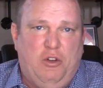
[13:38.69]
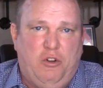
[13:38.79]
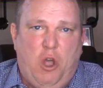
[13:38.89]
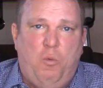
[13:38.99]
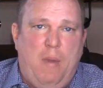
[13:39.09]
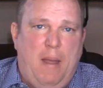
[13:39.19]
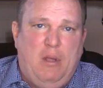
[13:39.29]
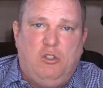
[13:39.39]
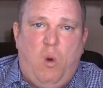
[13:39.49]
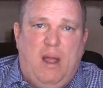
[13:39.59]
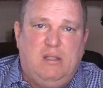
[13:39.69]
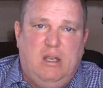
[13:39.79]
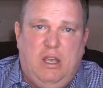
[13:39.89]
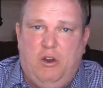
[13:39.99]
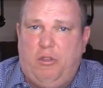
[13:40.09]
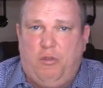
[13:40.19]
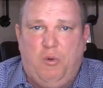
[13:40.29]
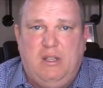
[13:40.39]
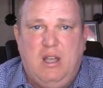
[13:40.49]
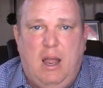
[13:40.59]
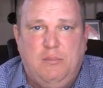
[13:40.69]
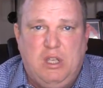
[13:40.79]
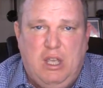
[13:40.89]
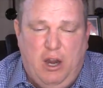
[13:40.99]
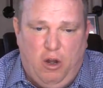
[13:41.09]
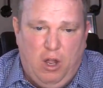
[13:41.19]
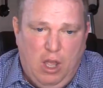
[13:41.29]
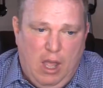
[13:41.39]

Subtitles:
They'll go maybe twice a year, 3 times a year.